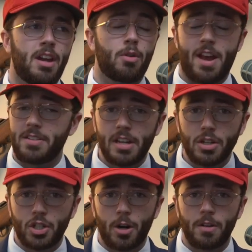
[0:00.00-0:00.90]
resting
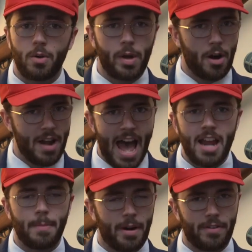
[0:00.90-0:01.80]
assured that we are
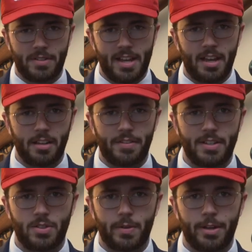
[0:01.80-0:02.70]
not above our cycle of
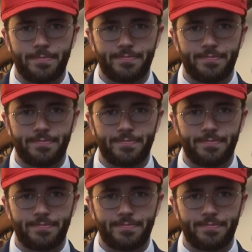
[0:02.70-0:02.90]
history.